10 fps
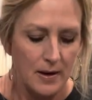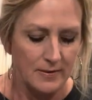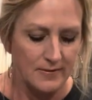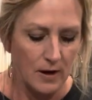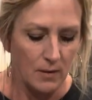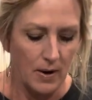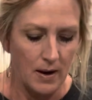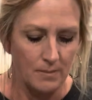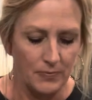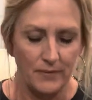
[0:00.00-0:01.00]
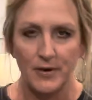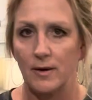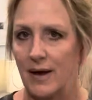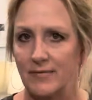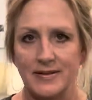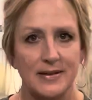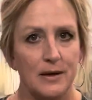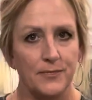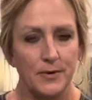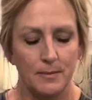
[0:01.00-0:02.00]
So if you don't have a
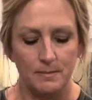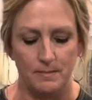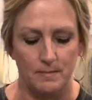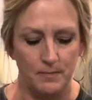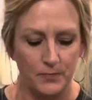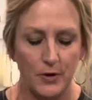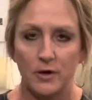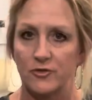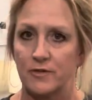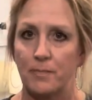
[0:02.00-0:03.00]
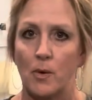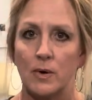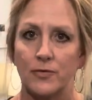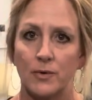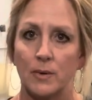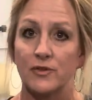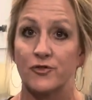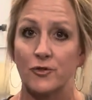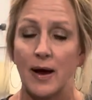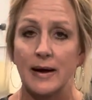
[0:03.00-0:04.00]
sifter, you can just pour it through a
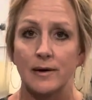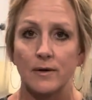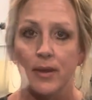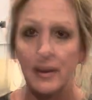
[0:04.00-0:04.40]
strainer.